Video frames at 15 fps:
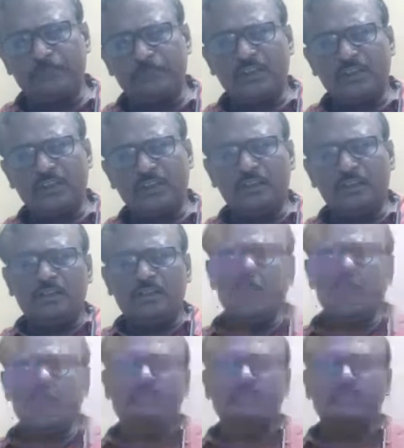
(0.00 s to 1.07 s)

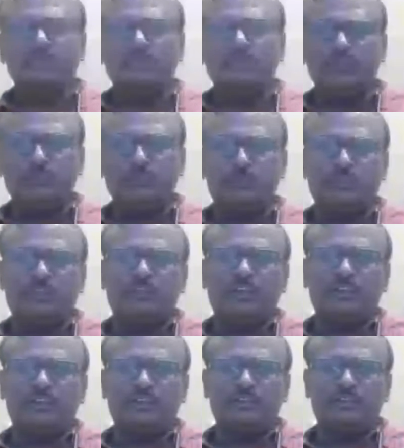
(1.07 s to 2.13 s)
and that is
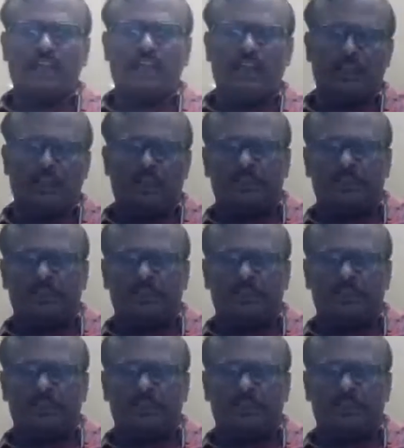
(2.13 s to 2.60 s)
the